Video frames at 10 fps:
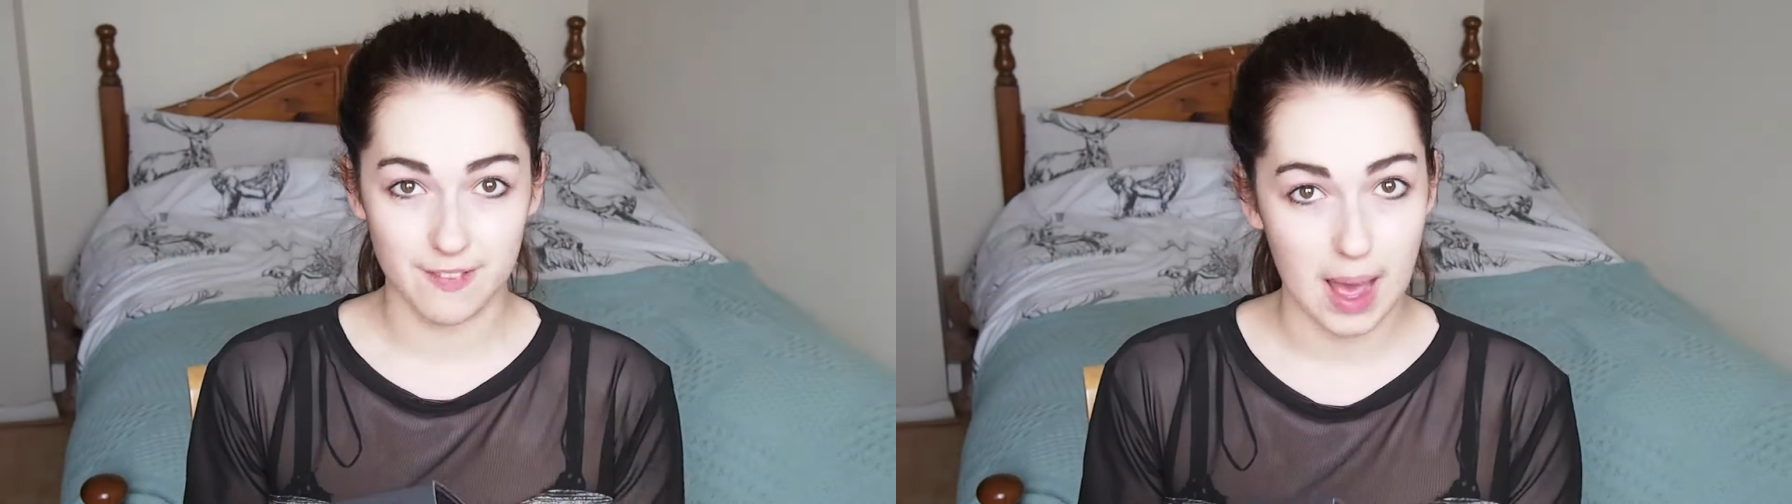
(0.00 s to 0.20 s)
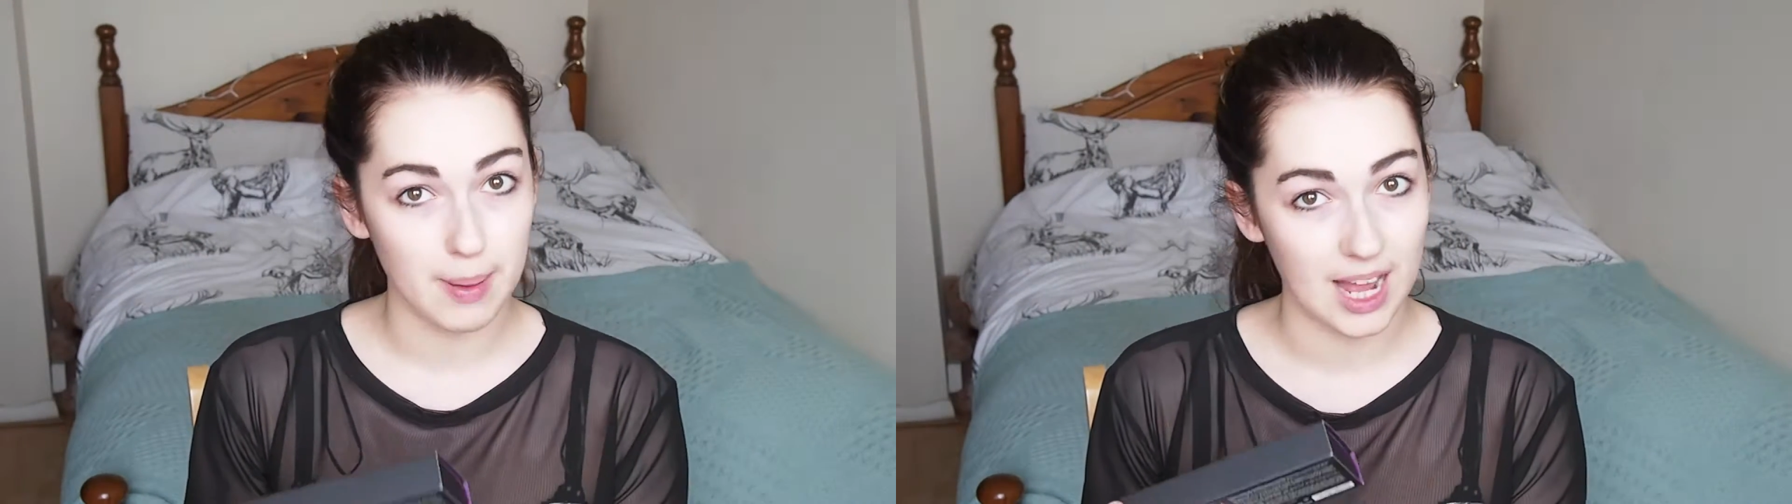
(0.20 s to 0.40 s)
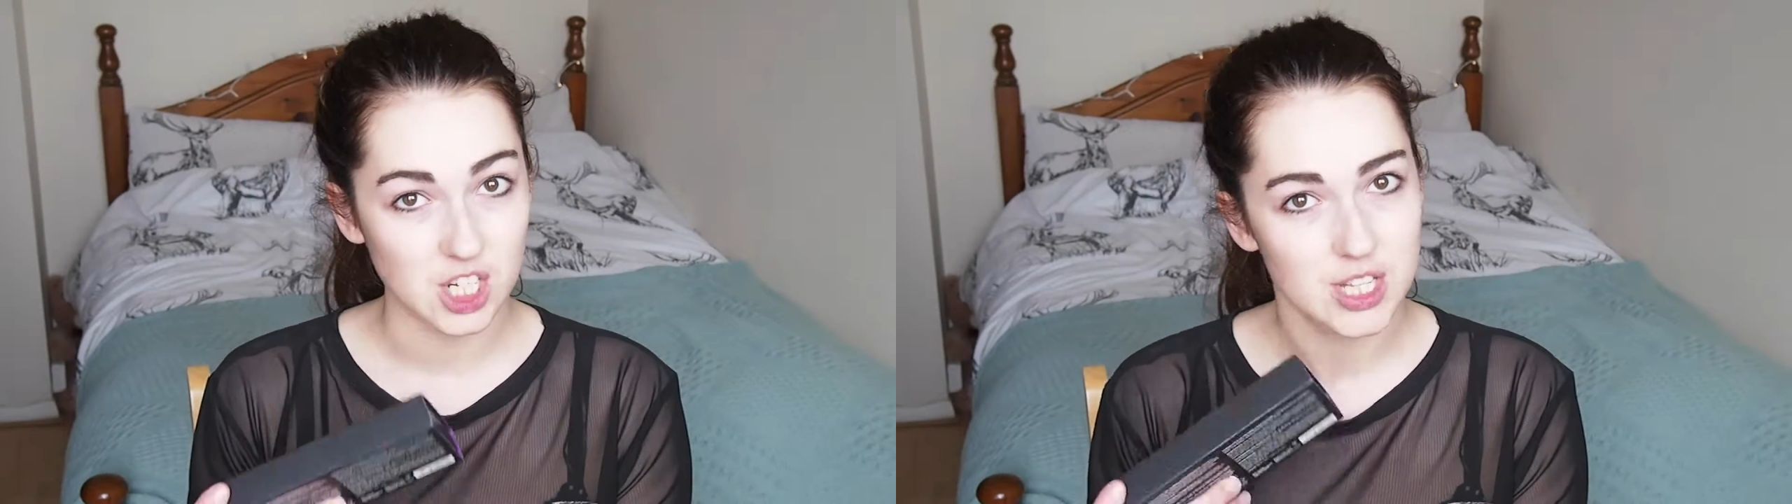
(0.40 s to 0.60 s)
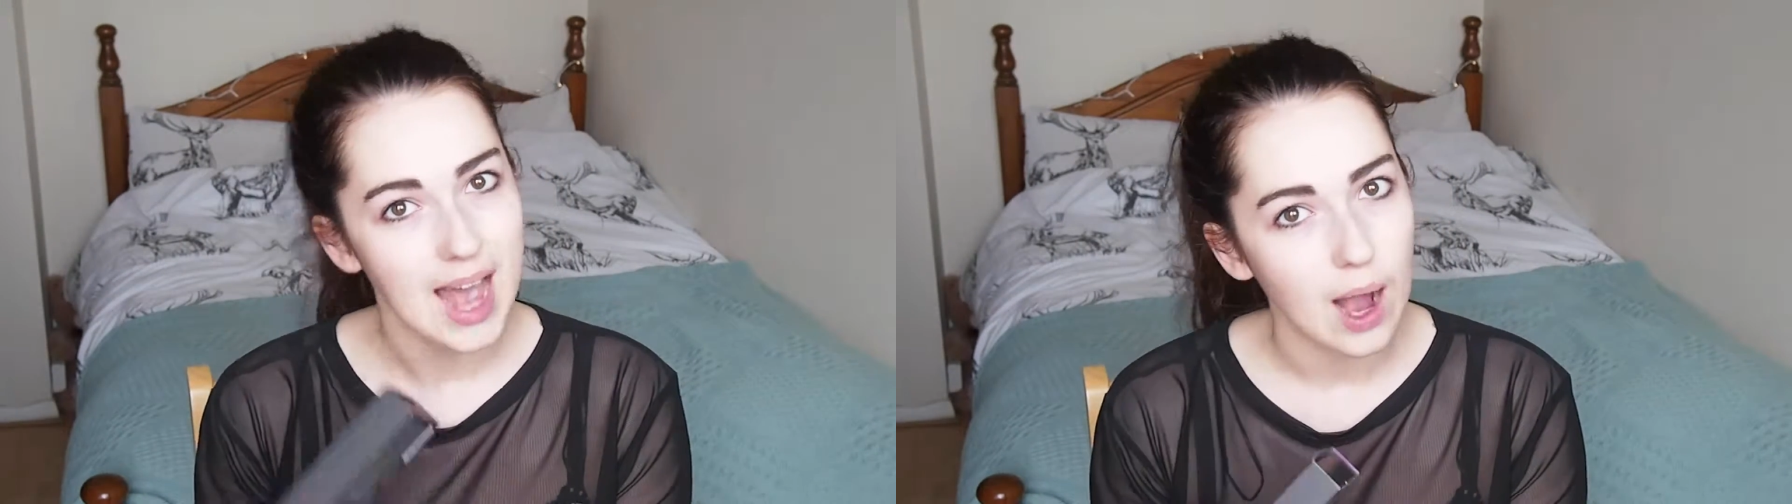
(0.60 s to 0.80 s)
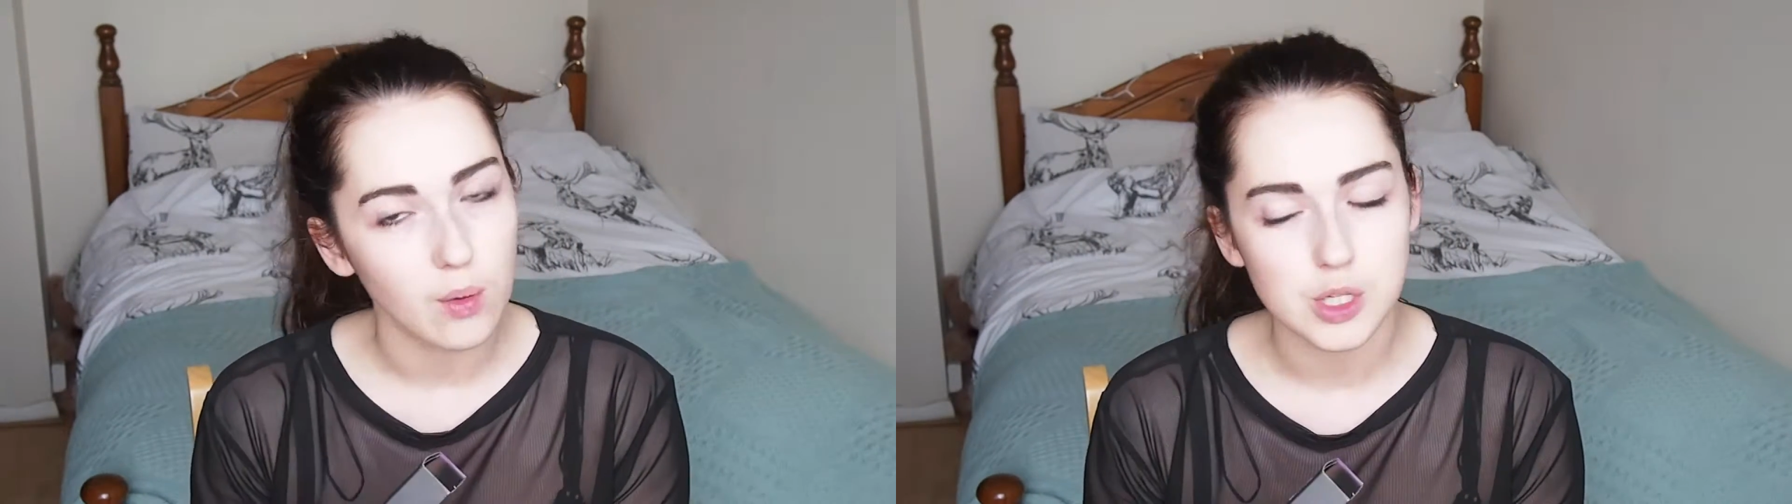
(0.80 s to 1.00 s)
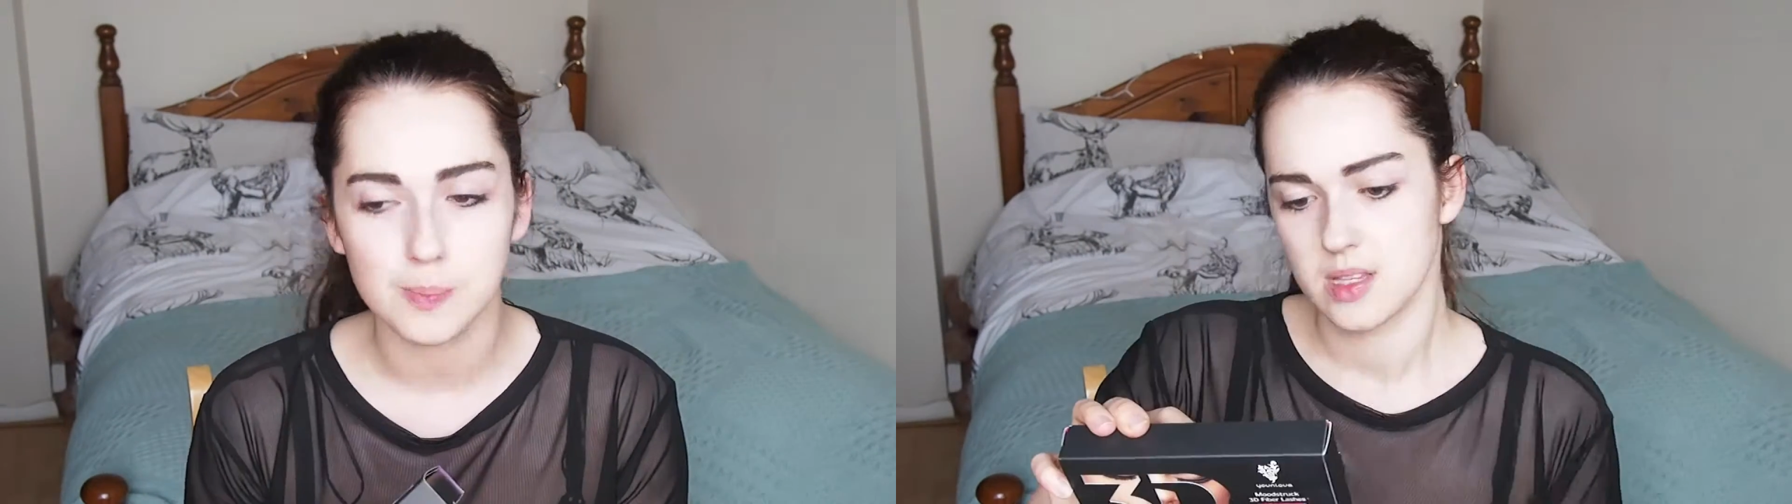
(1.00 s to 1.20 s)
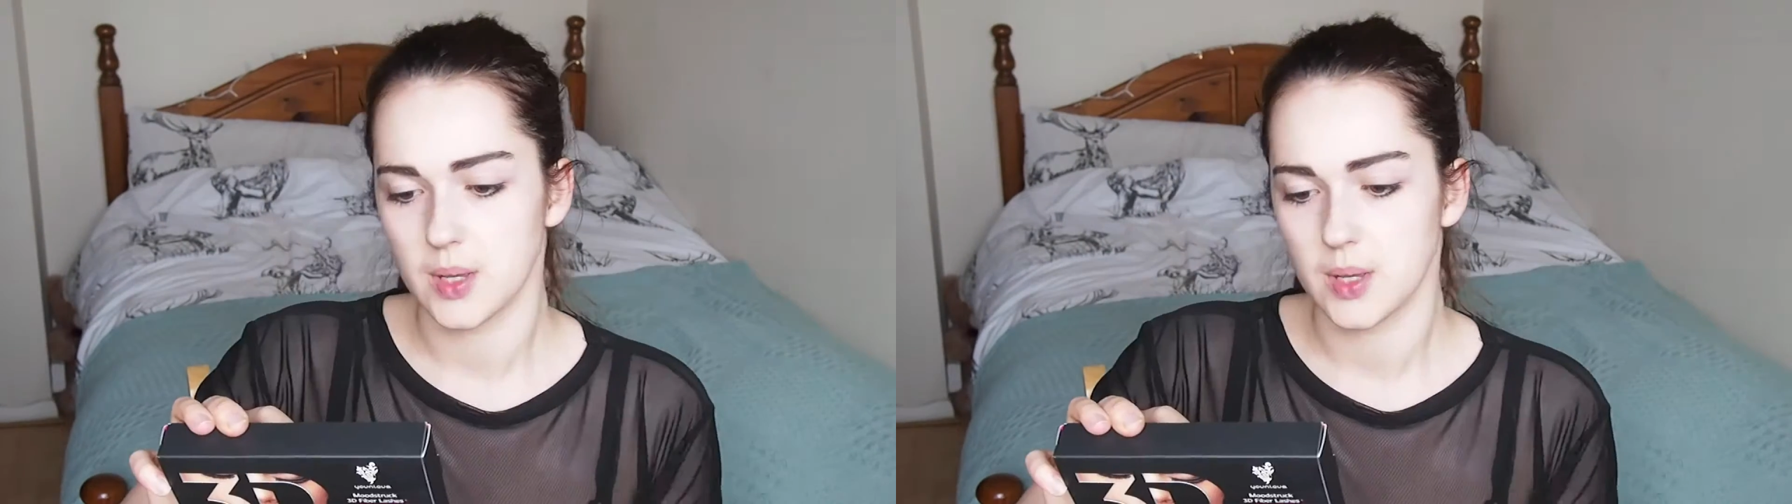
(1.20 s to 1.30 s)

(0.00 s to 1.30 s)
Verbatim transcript: fibre lashes out.